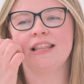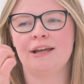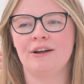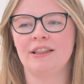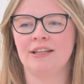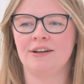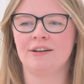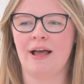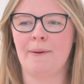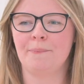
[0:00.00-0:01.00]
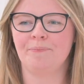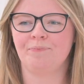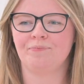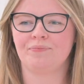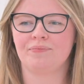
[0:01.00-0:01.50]
their
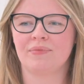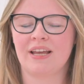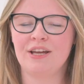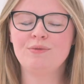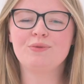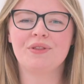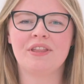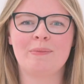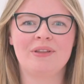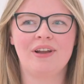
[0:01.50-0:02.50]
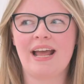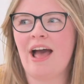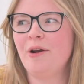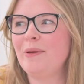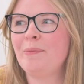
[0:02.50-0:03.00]
kid was with them, and they're like,
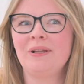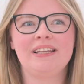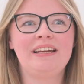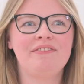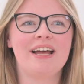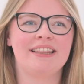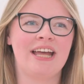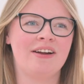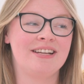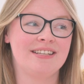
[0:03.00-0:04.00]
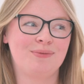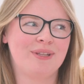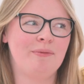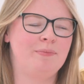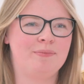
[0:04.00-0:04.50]
how do people leave that there? And he said, well,
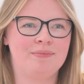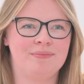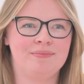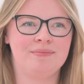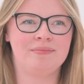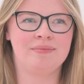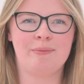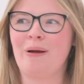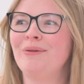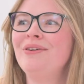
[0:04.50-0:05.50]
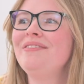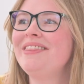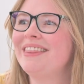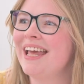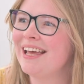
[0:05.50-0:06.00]
they probably don't
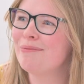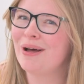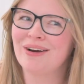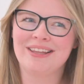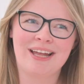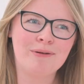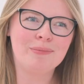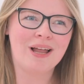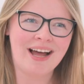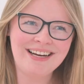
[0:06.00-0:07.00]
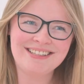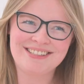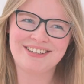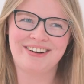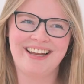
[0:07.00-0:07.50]
even think about it. They're blind
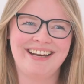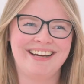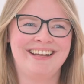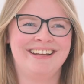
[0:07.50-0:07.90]
to it.